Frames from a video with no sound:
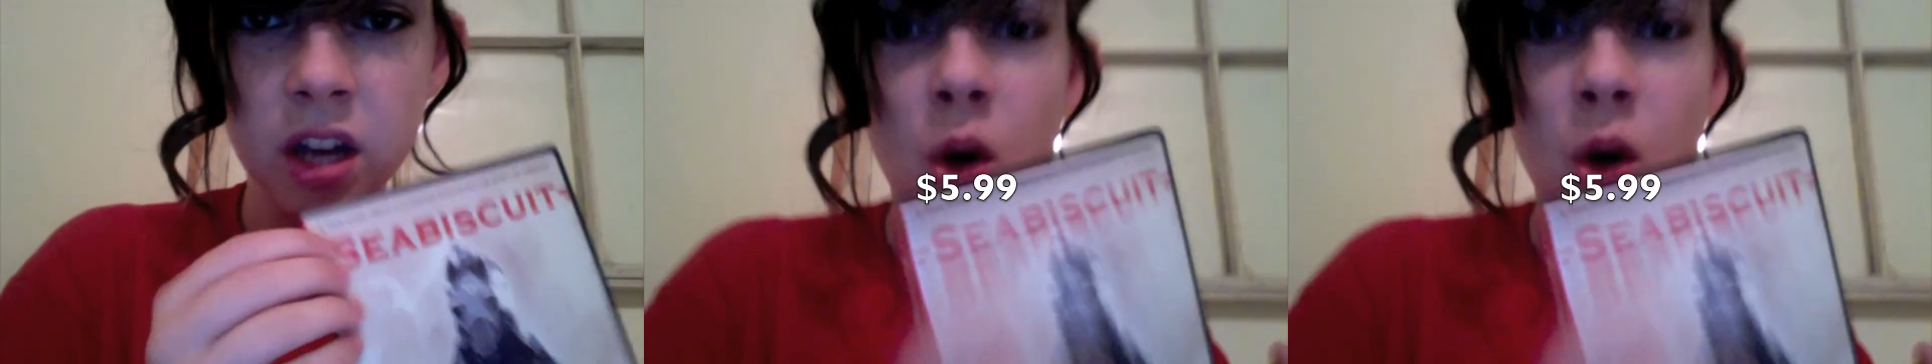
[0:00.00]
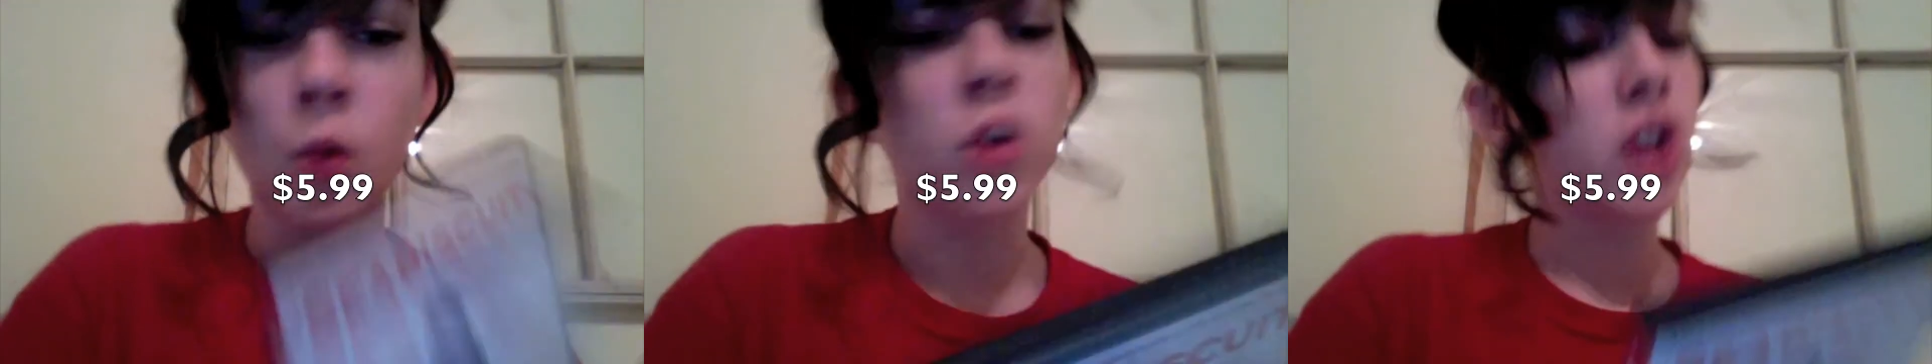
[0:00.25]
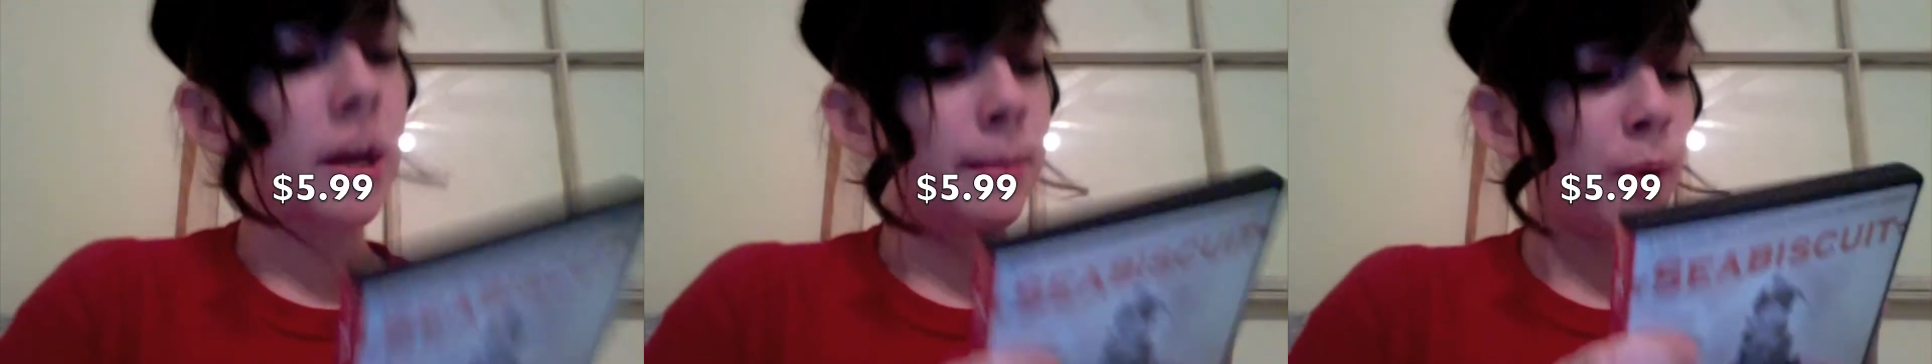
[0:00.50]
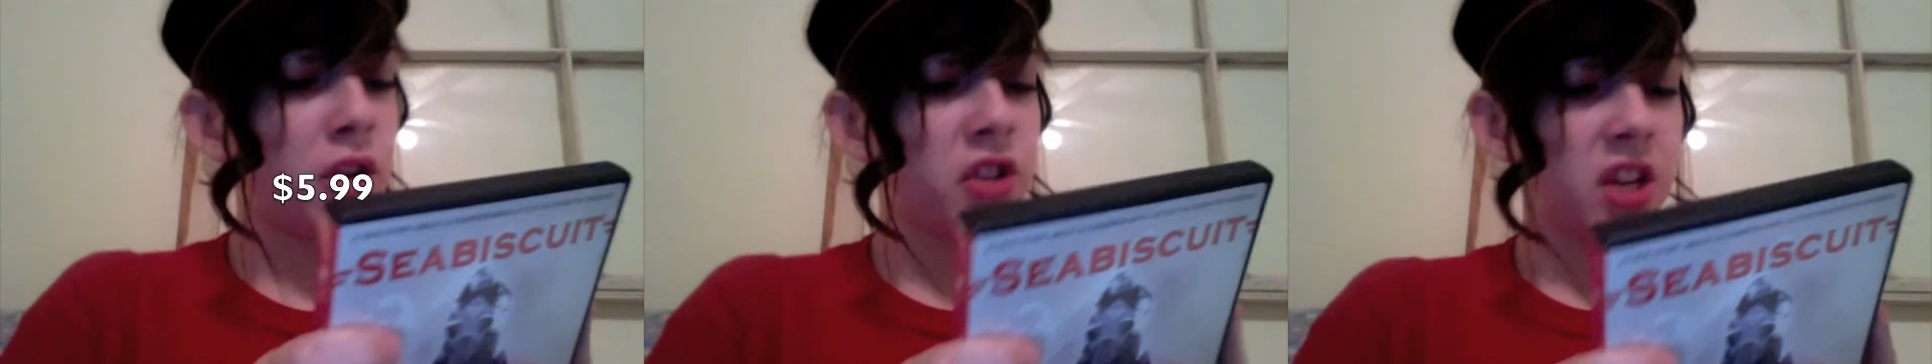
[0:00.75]
which I
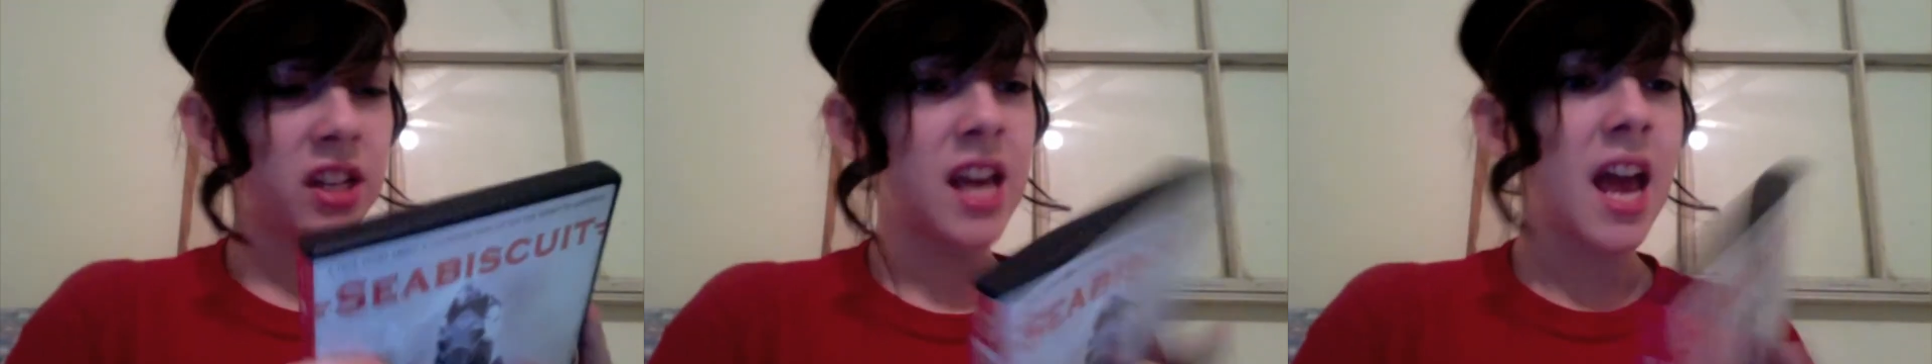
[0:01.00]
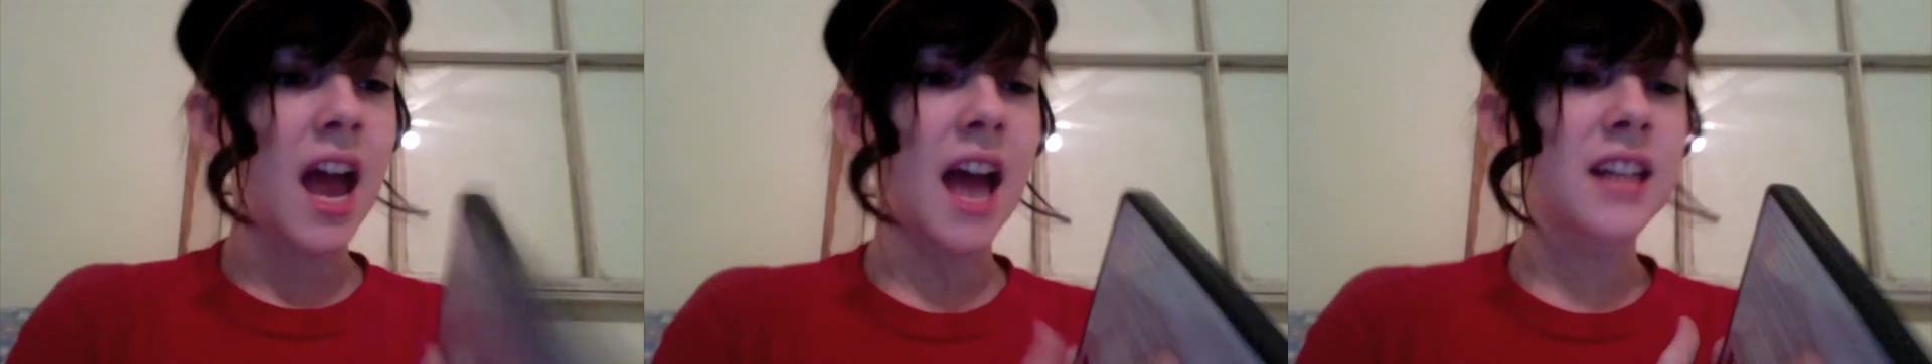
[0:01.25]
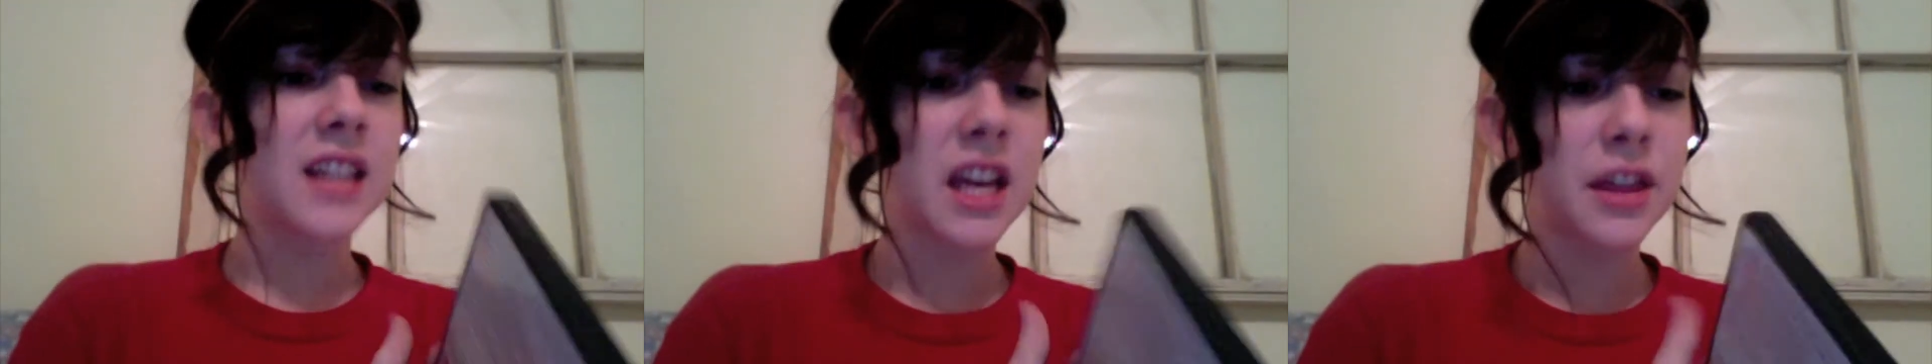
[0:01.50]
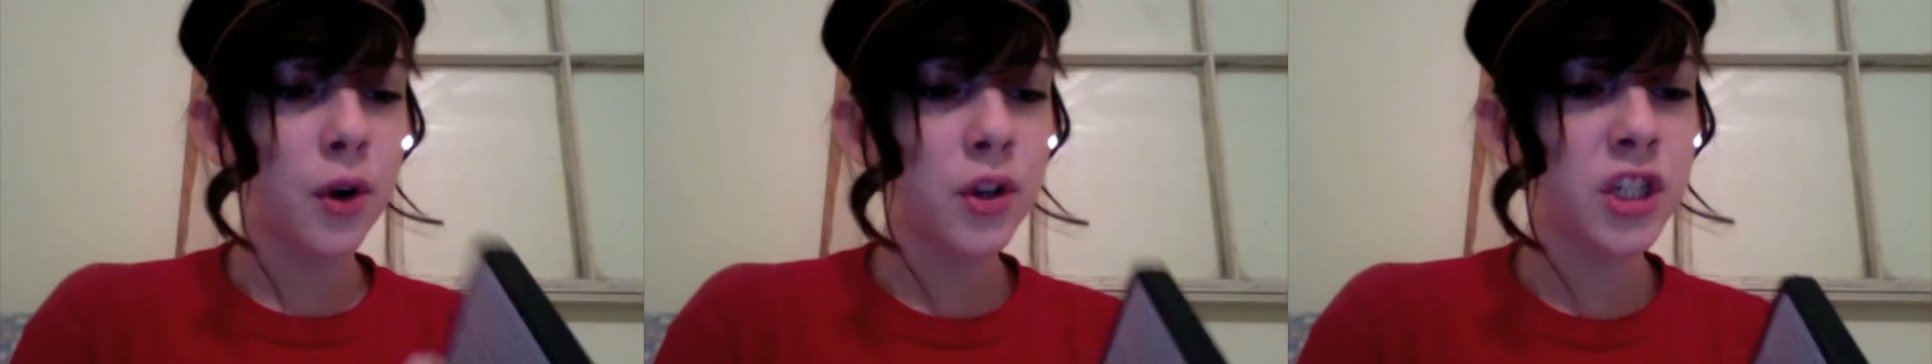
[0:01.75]
bought it and I
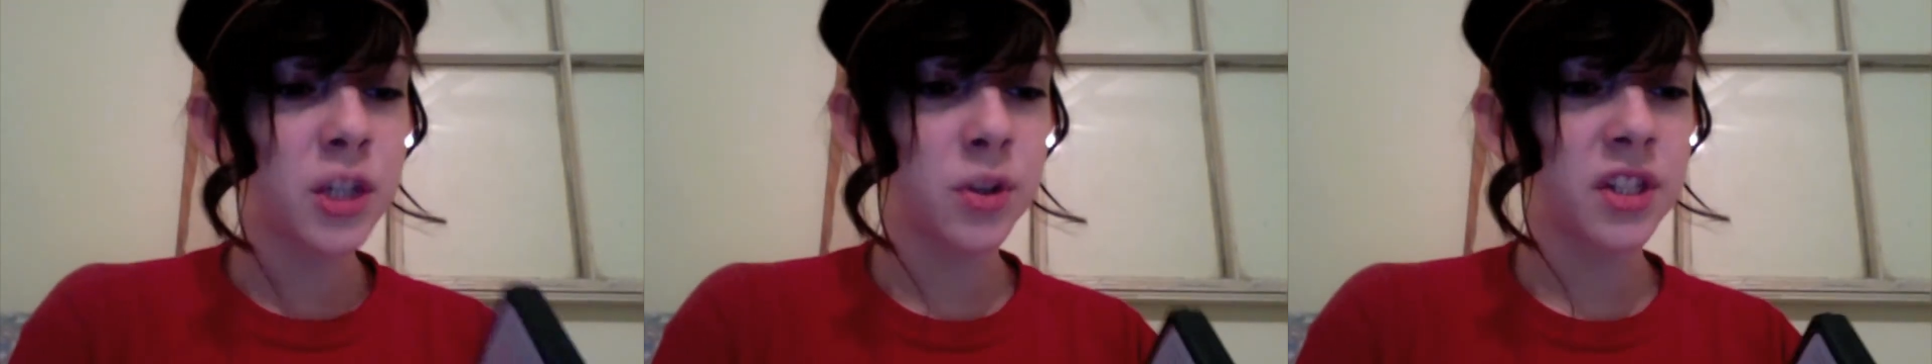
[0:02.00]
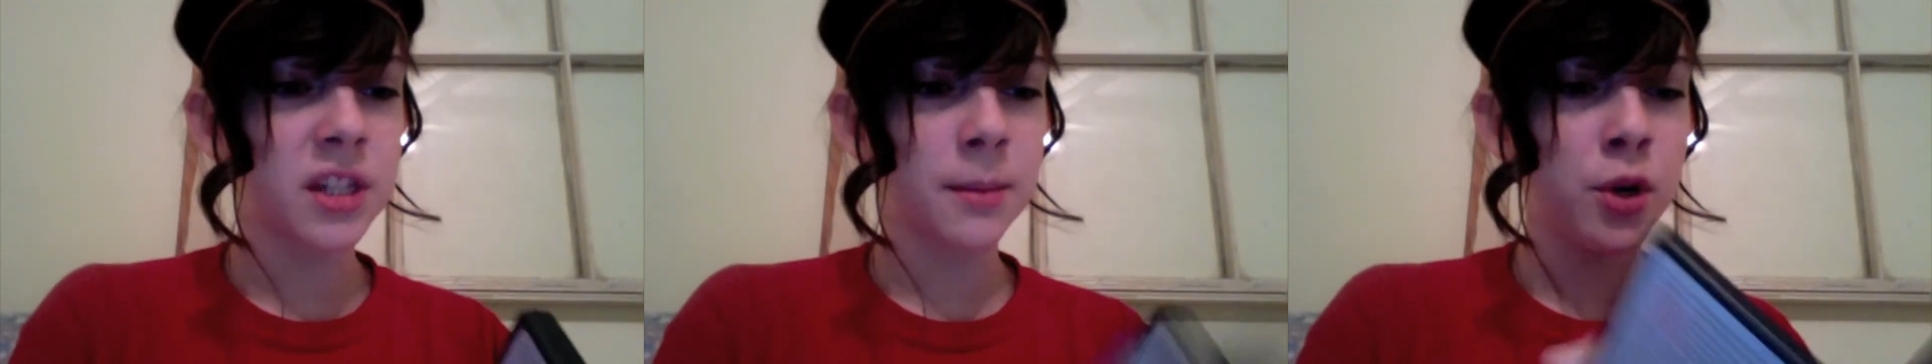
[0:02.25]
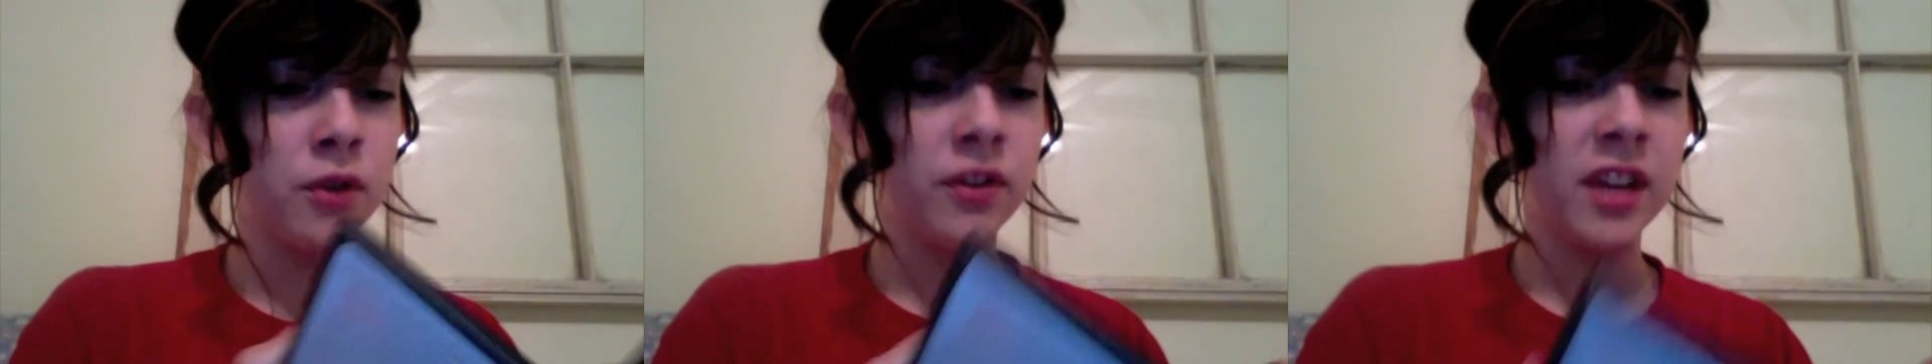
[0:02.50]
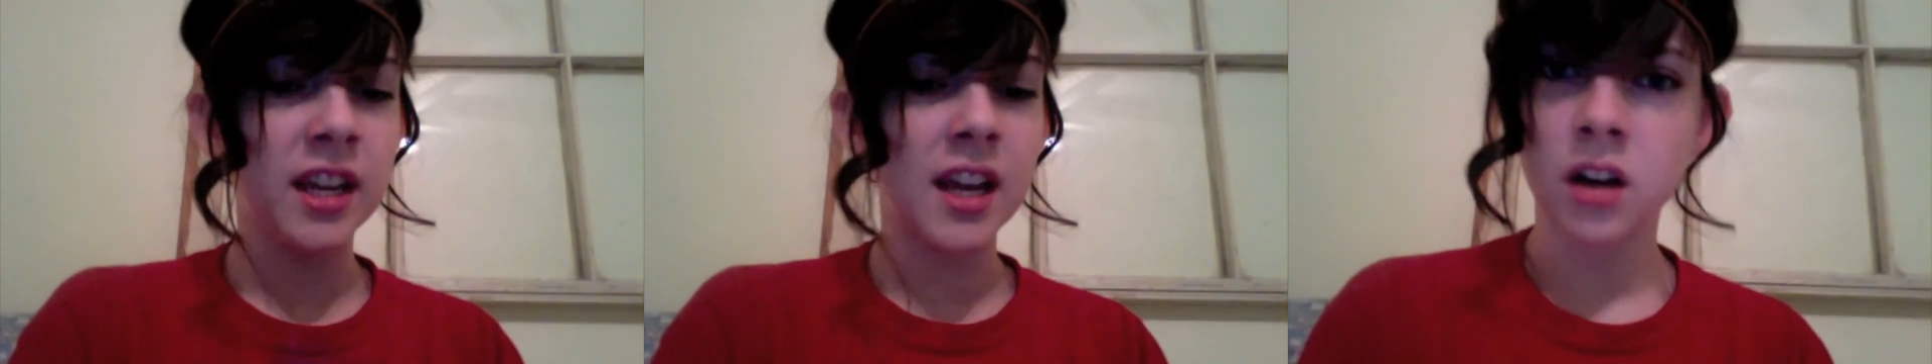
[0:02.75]
thought it was the
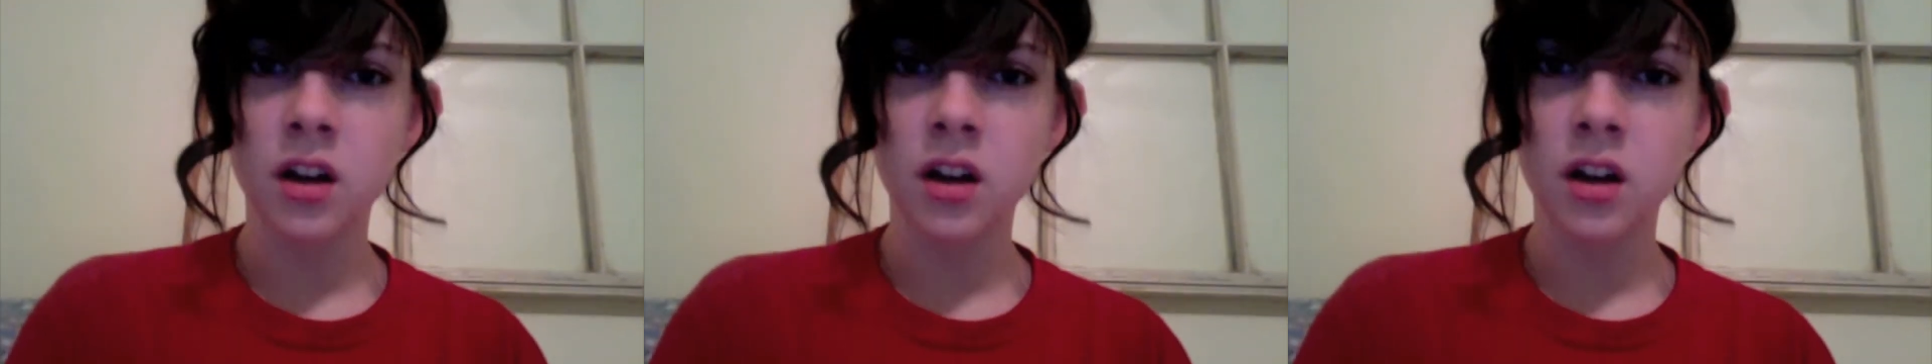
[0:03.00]
movie.